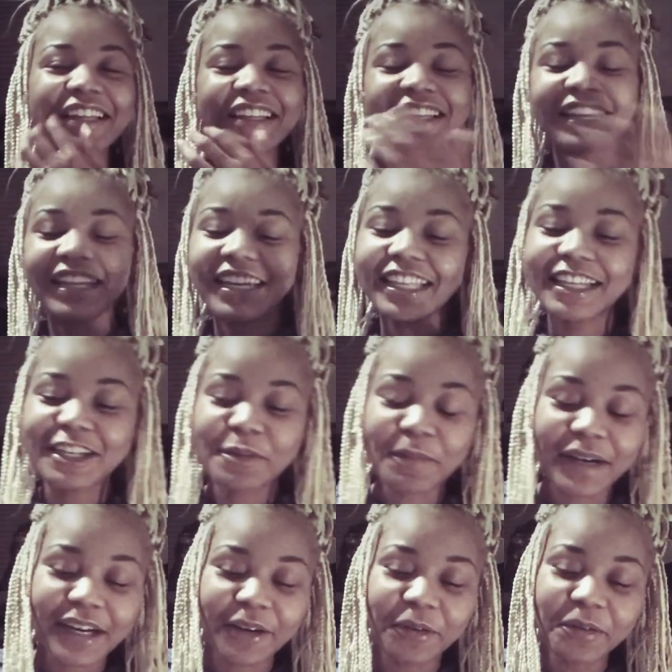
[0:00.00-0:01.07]
Then he come
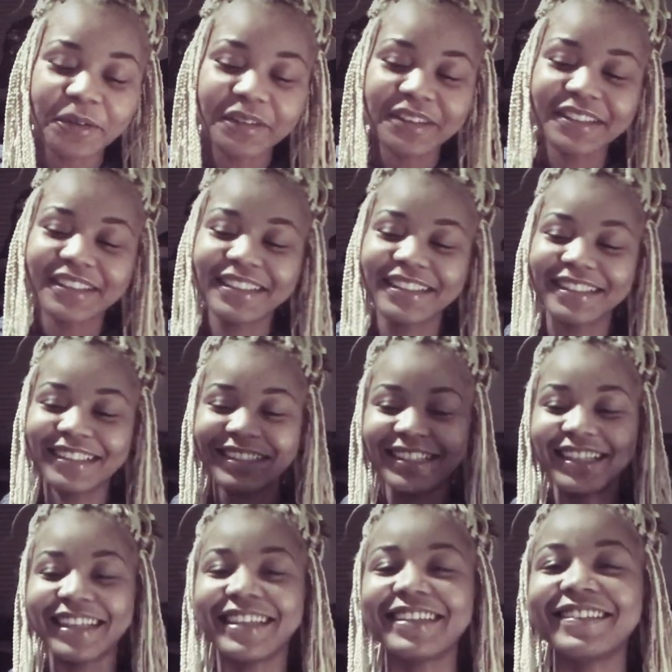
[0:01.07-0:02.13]
out,
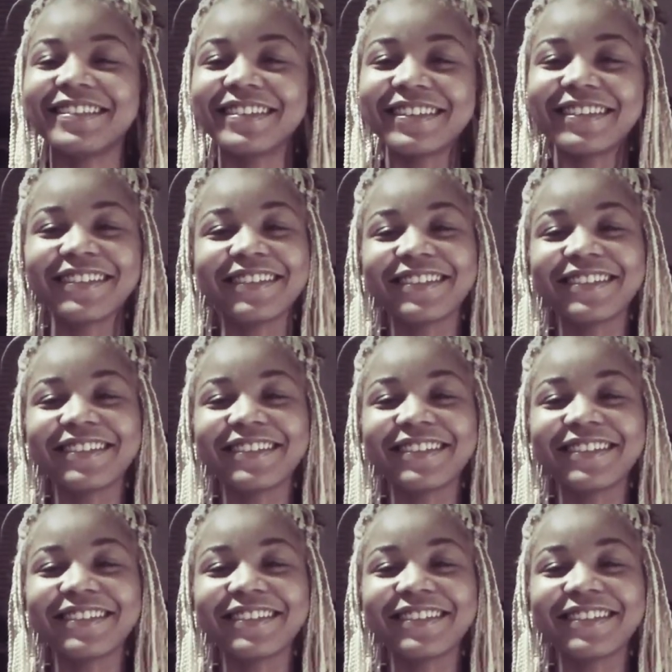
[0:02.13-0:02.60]
and you know,